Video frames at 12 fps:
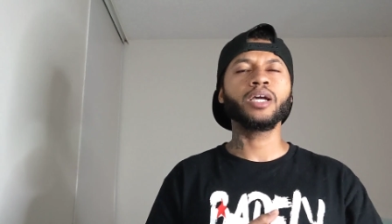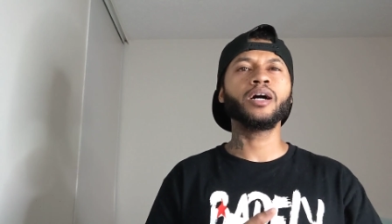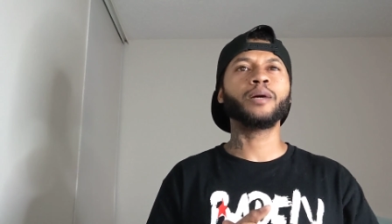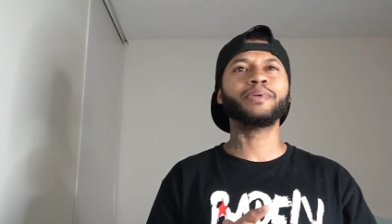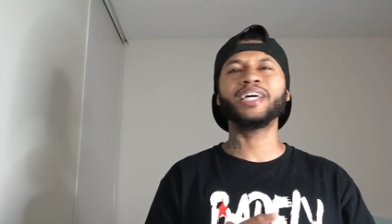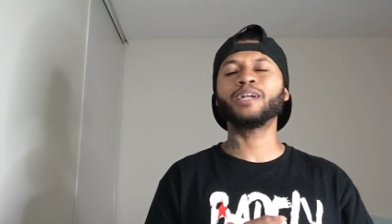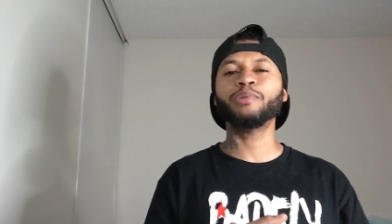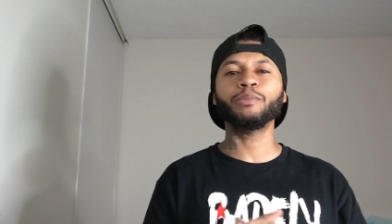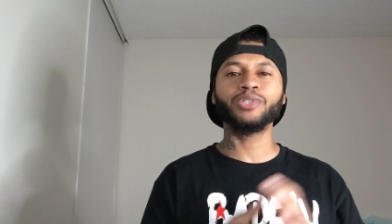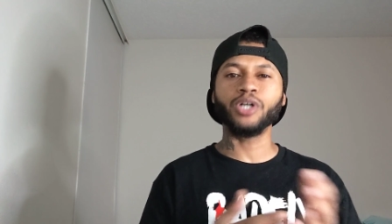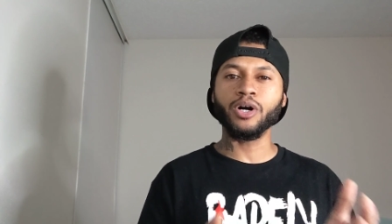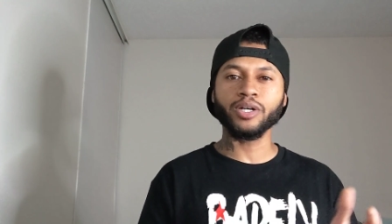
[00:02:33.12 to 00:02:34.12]
Um, a lot of
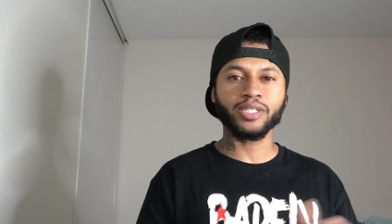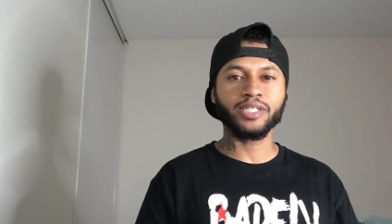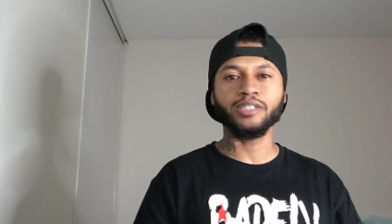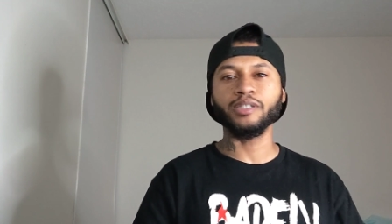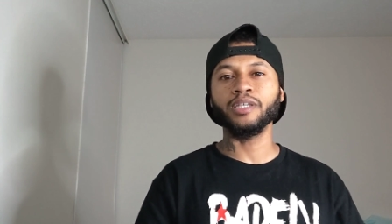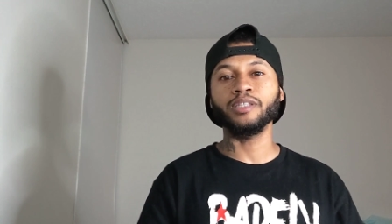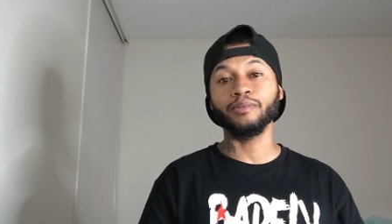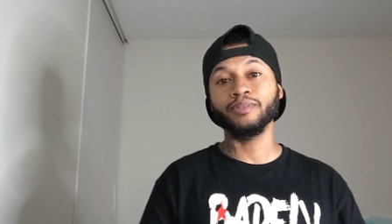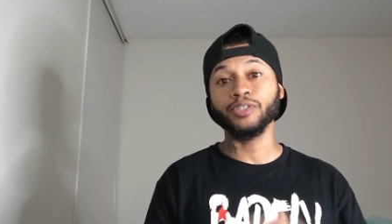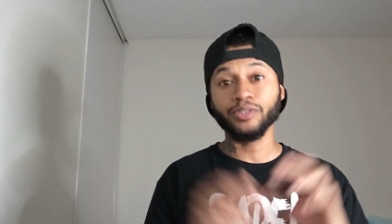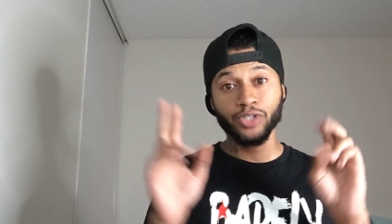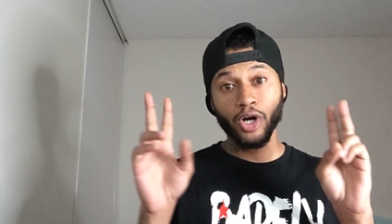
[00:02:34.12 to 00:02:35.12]
people dog it in, in, the
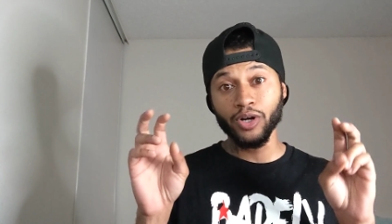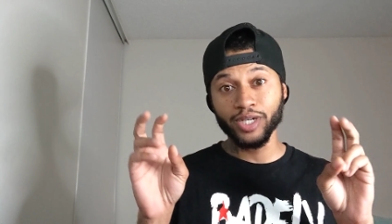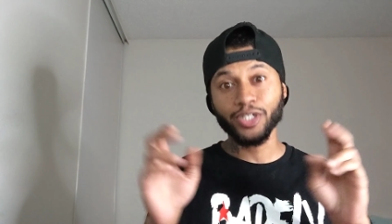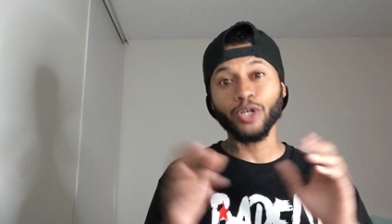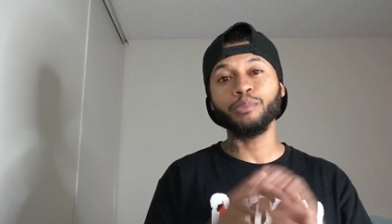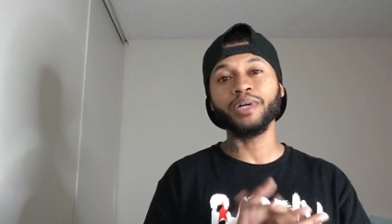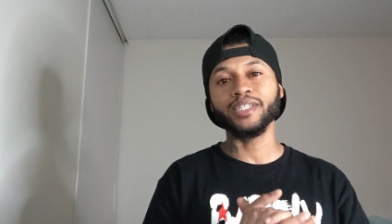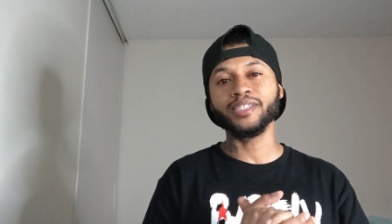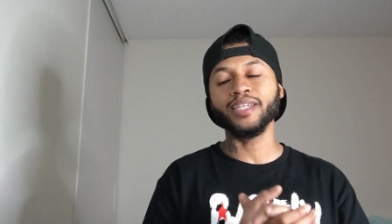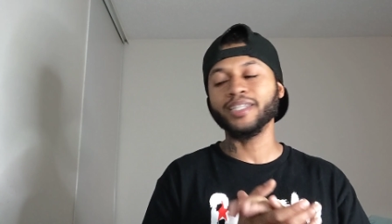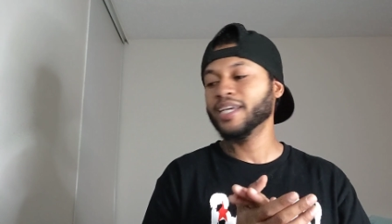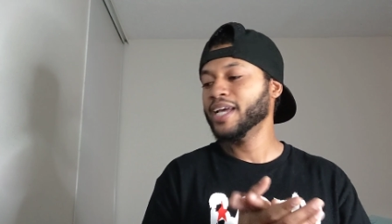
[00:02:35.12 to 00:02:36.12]
dog it, no pun
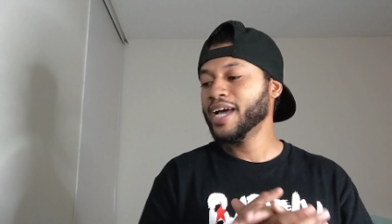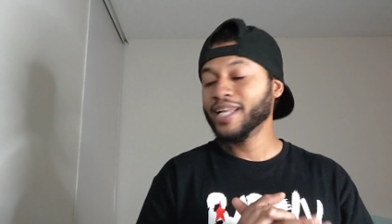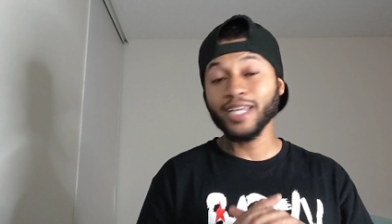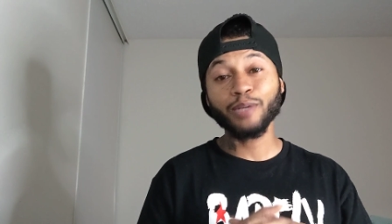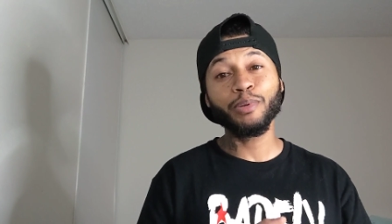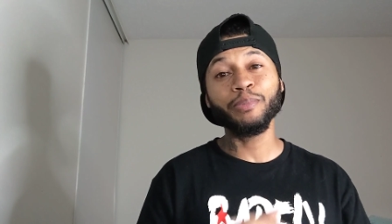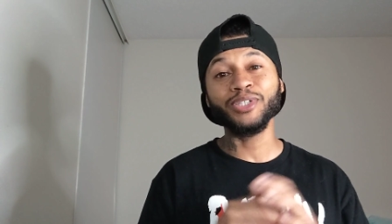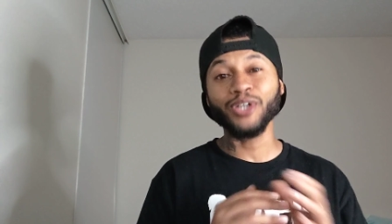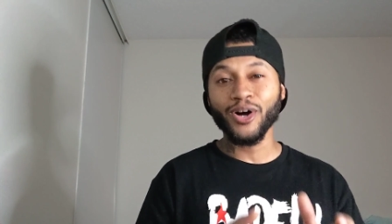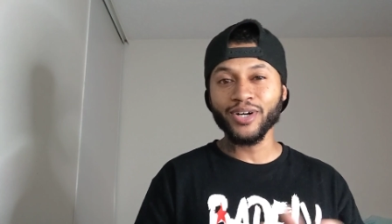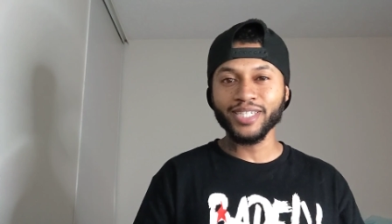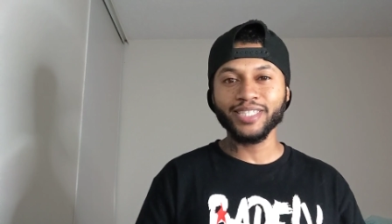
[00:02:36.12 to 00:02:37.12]
intended. A lot of people
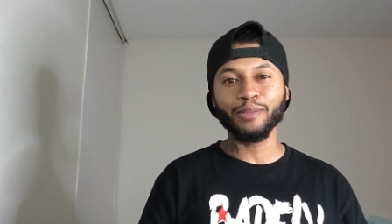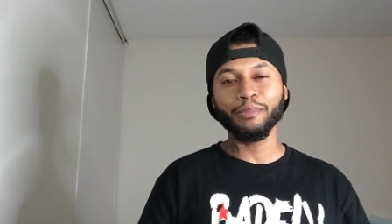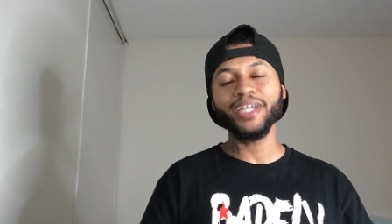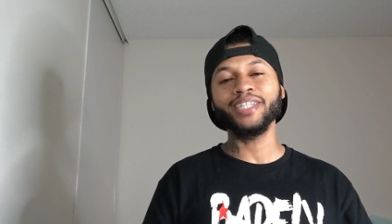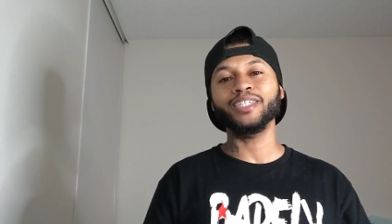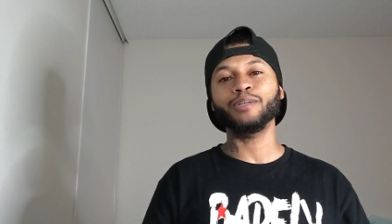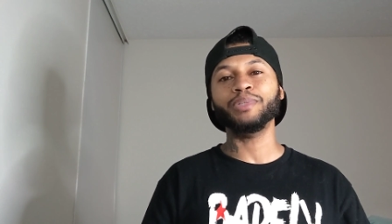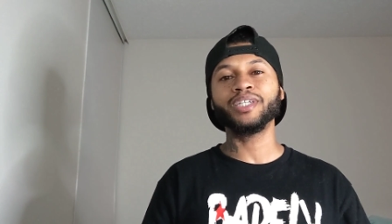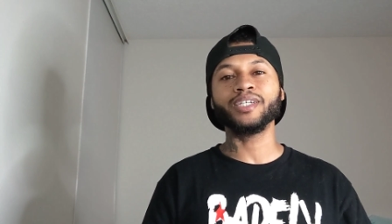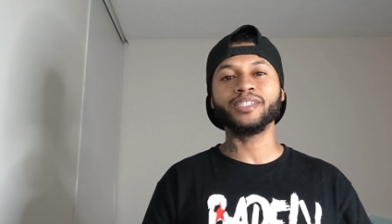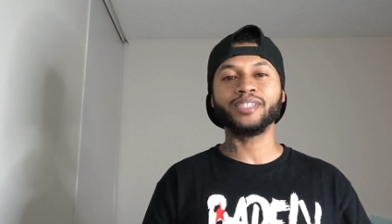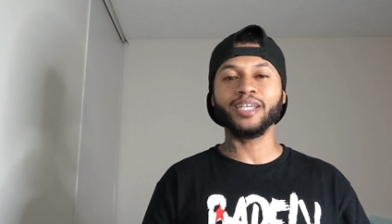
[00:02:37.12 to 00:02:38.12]
dog it in the media
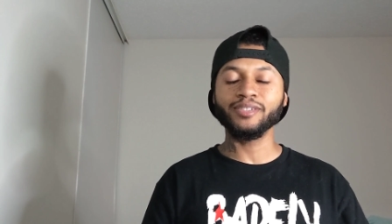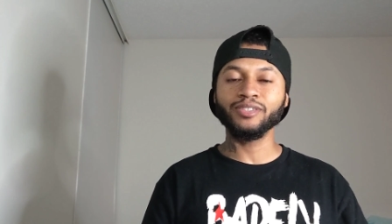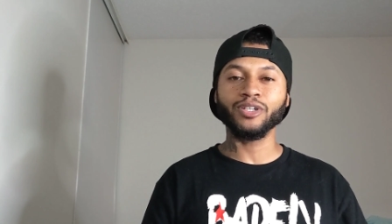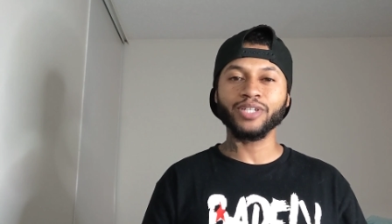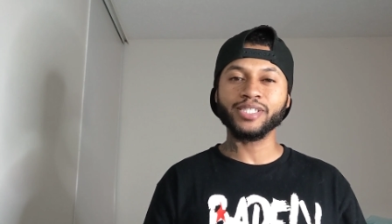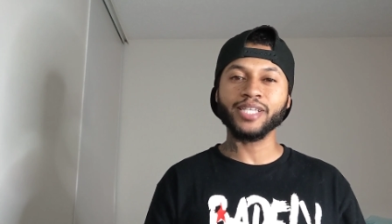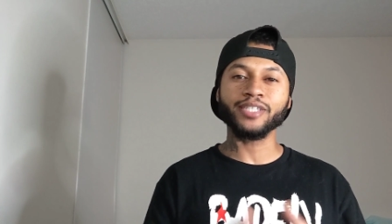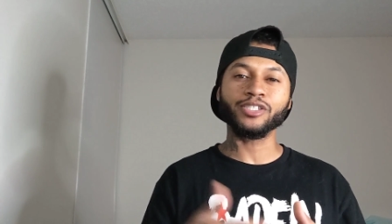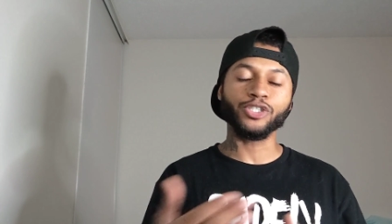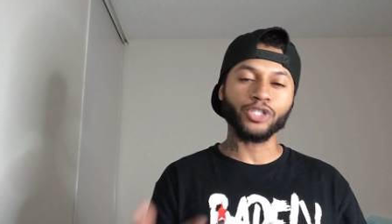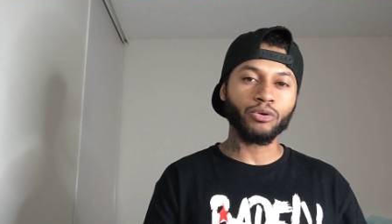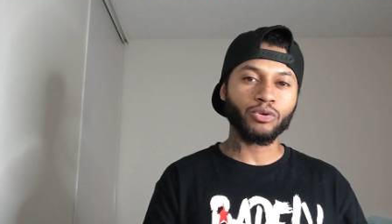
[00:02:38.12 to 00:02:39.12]
because they, you know, they say
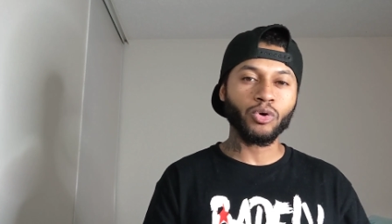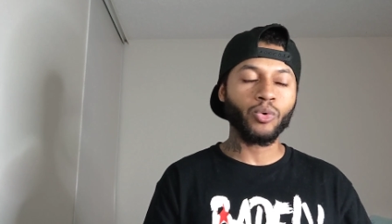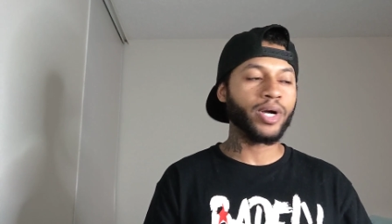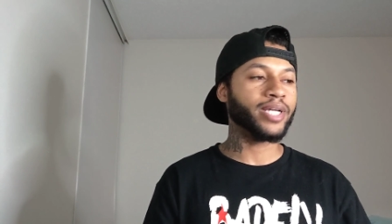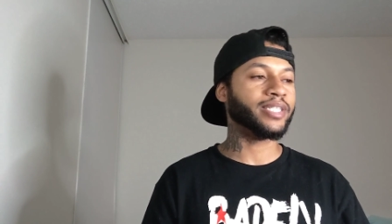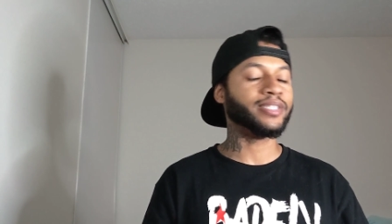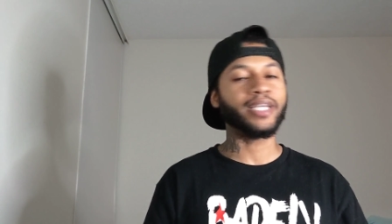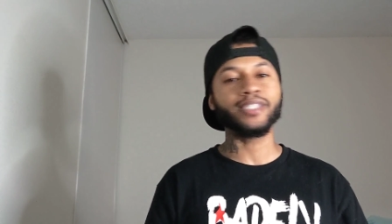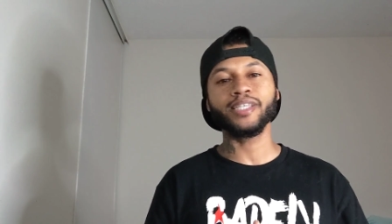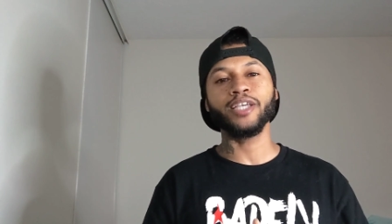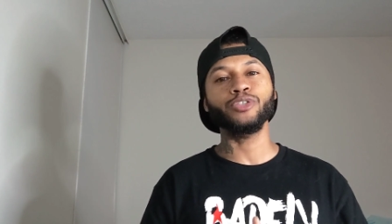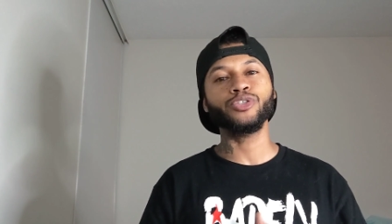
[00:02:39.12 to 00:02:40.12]
it's a joke coin and they
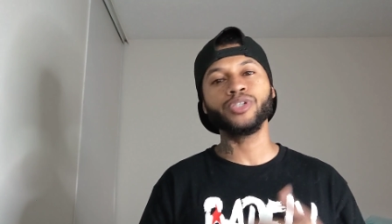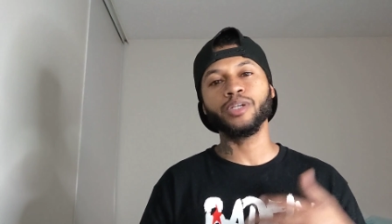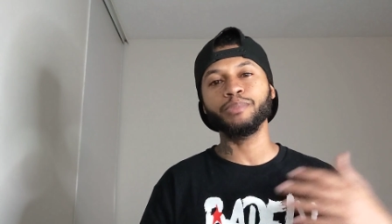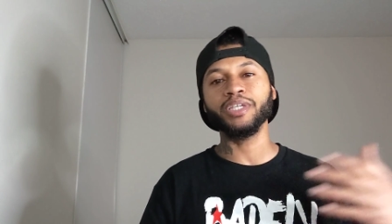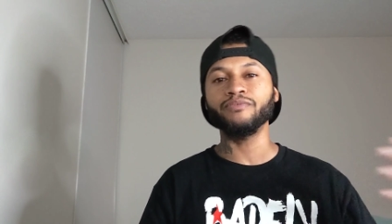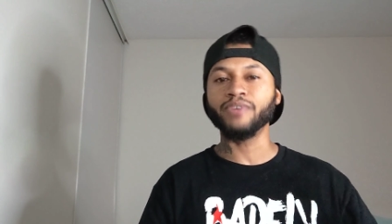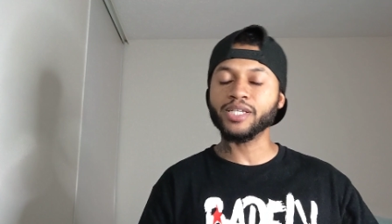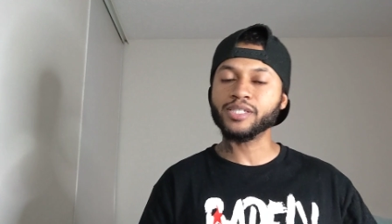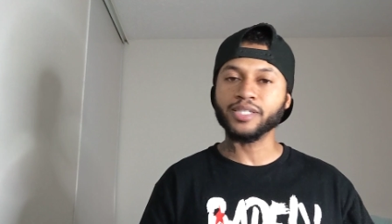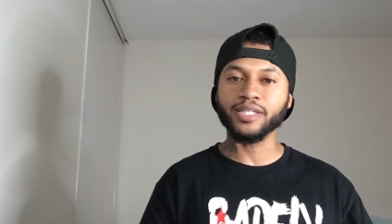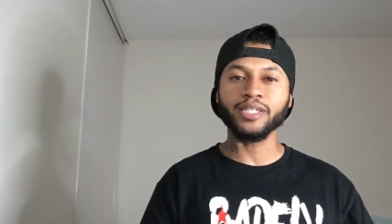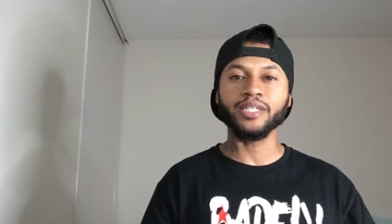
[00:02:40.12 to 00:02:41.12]
say you shouldn't be
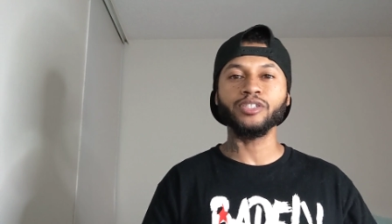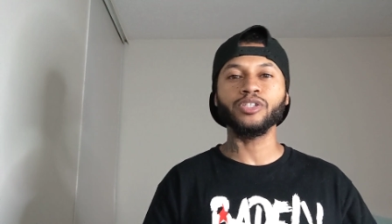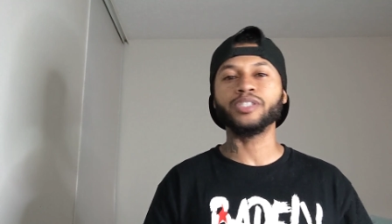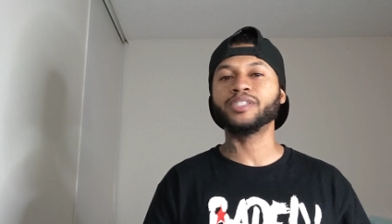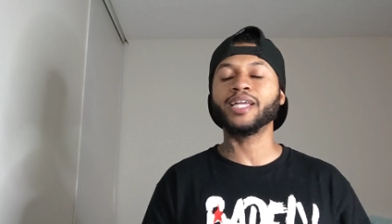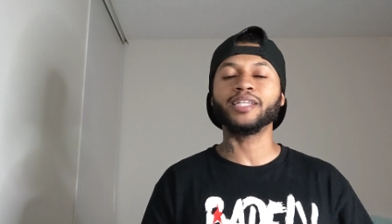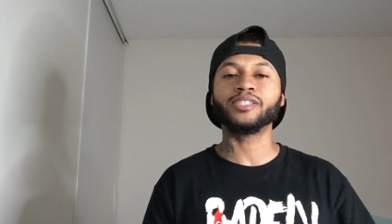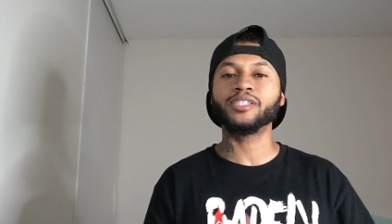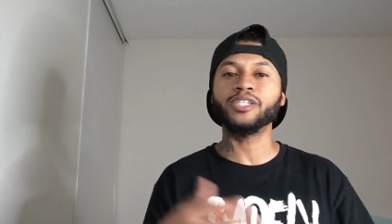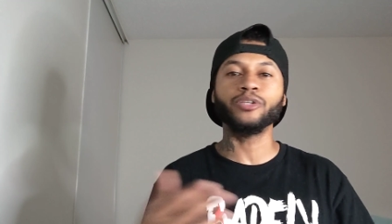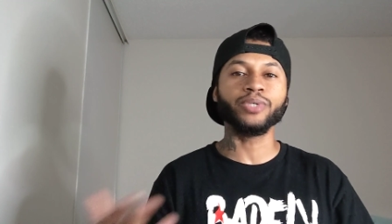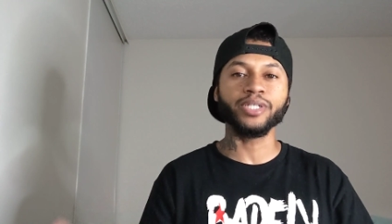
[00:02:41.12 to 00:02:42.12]
invested in it. It's not a
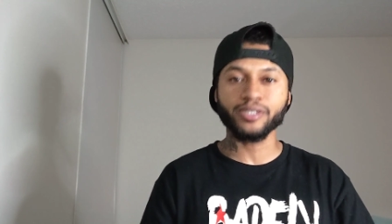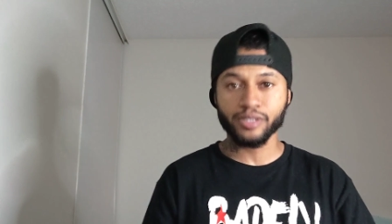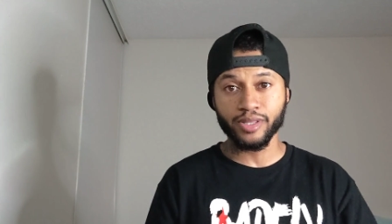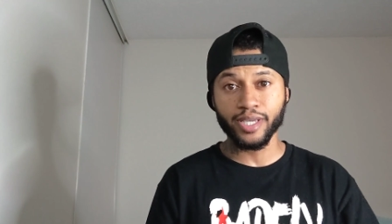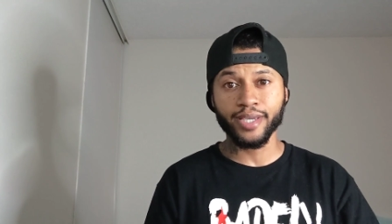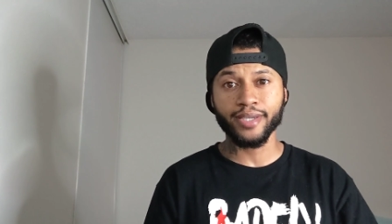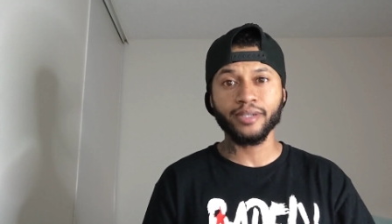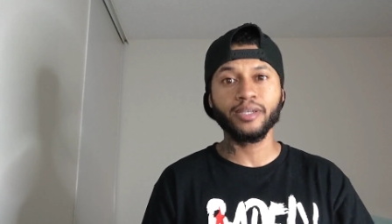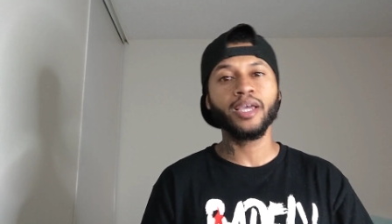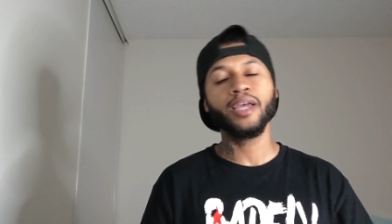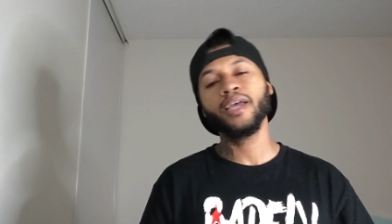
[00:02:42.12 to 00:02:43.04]
serious thing.